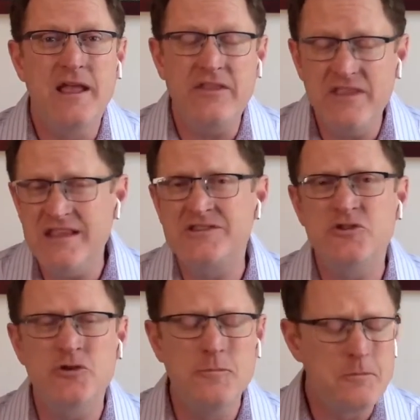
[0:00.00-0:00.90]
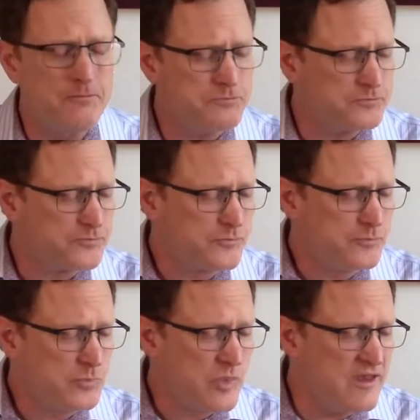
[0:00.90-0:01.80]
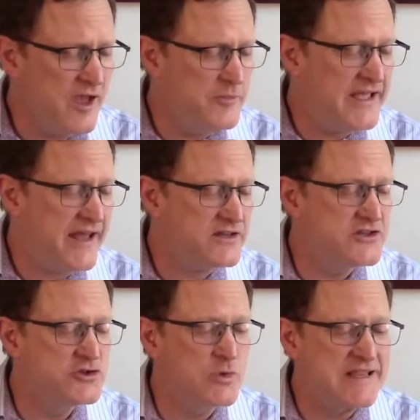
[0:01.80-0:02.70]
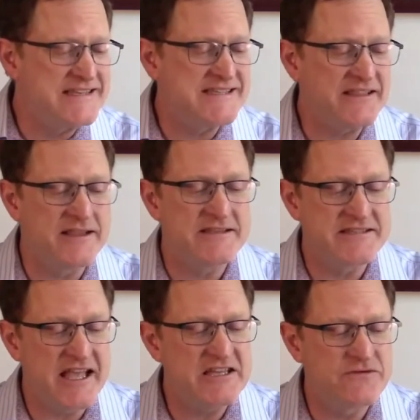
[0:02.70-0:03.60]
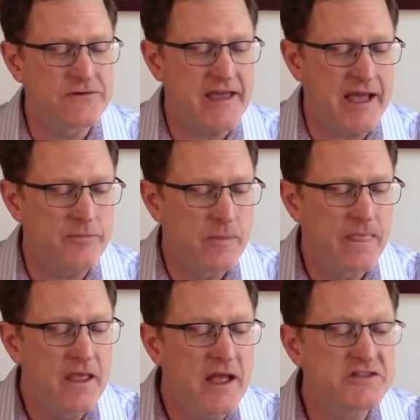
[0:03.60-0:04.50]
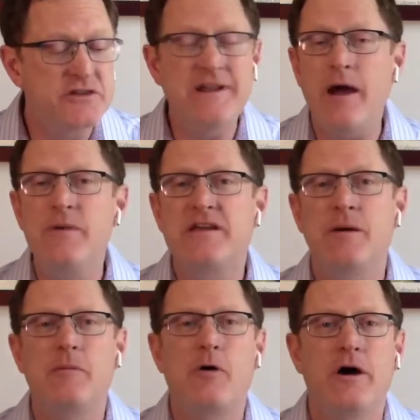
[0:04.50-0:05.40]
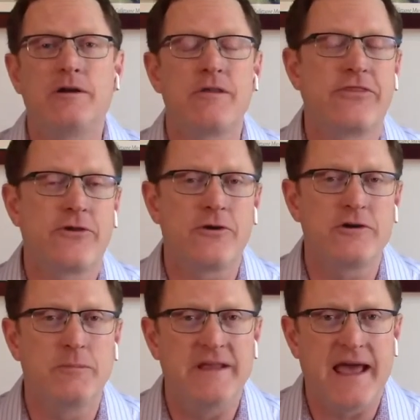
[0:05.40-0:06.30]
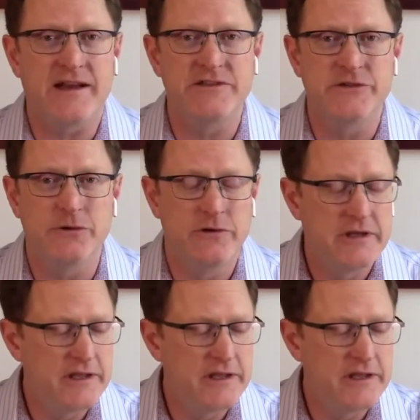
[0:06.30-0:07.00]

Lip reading: And these two Beatitudes really set the stage for that. And so now we come upon our third Beatitude.